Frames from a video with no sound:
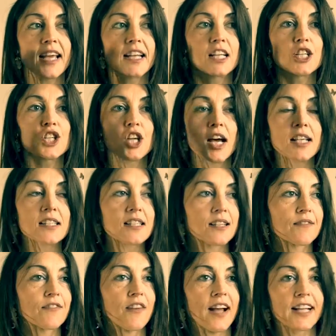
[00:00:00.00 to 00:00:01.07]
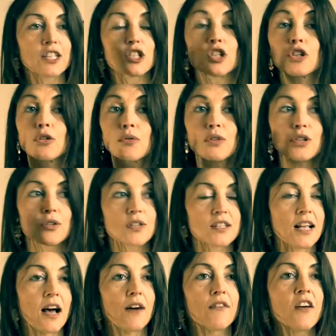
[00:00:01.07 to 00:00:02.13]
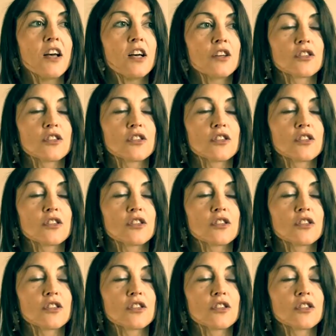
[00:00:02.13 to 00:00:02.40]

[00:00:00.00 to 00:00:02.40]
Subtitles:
and adjust and fine tune yourself